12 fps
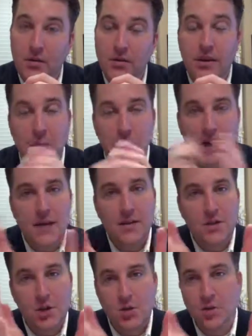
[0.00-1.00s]
Then make
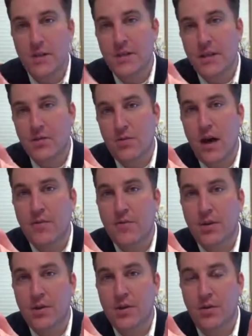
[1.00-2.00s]
the choice that's right for
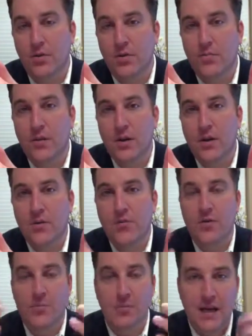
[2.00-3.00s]
you.
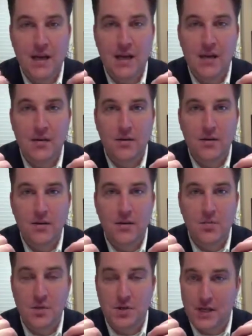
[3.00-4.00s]
For me,
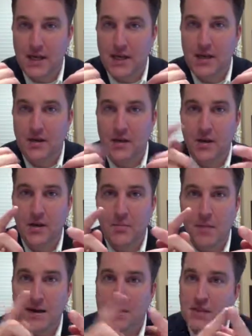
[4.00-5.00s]
once again,
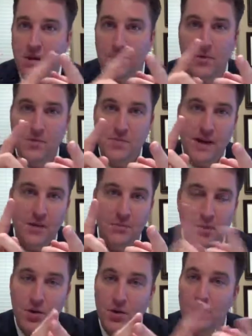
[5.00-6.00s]
my cell phone's my
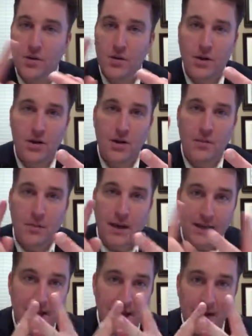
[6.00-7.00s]
computer, my
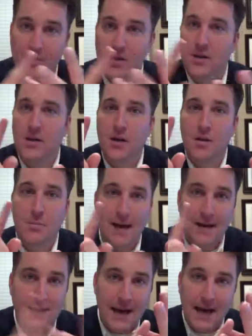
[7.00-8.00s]
camera,
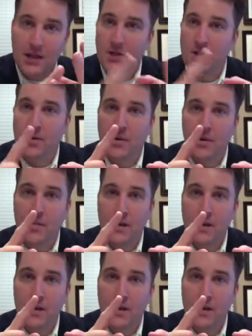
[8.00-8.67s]
my calendar.